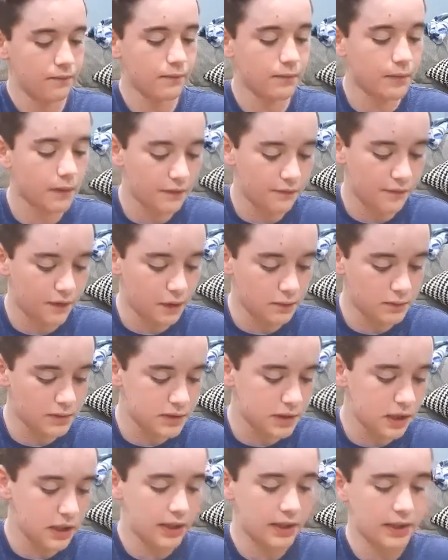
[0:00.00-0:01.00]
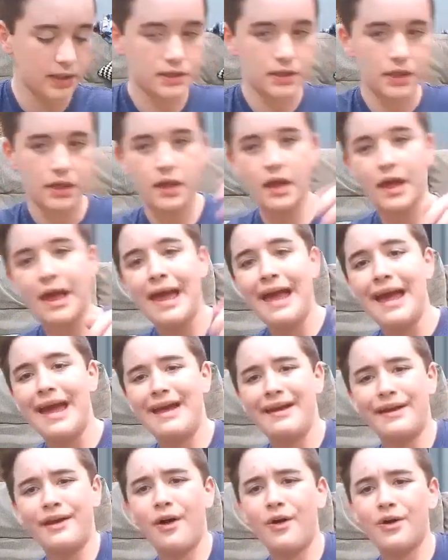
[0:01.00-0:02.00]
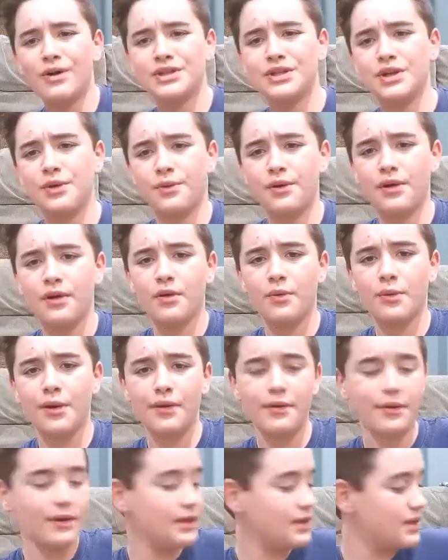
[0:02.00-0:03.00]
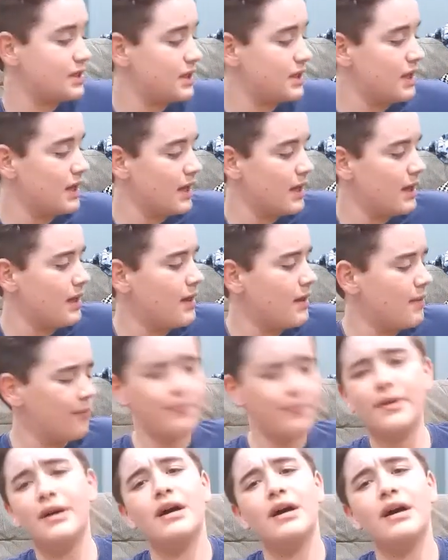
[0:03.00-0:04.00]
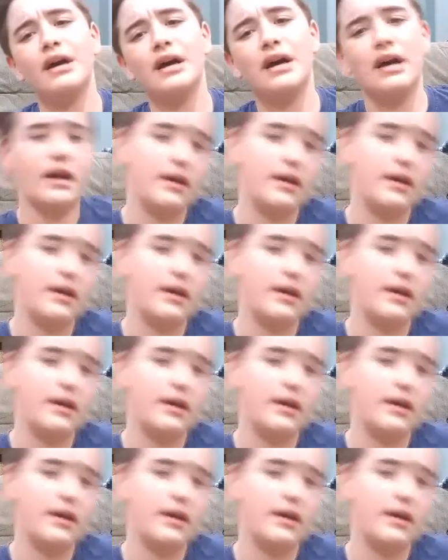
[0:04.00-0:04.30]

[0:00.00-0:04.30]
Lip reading: film studies, and college career awareness. But